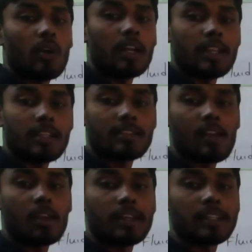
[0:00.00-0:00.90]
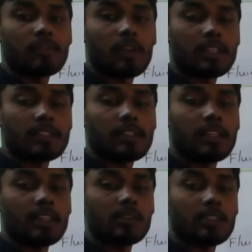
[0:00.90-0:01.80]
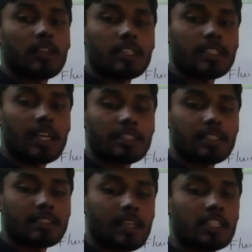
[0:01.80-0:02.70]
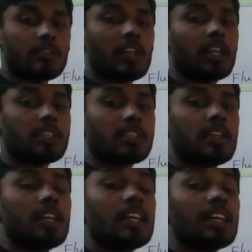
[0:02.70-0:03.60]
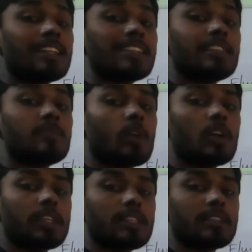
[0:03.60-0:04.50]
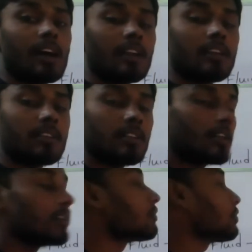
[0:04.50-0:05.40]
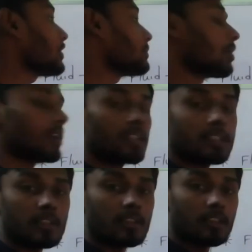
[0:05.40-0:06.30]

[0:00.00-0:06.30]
what is solids, what is liquids, what is gases, as well as rigid bodies and fluid bodies.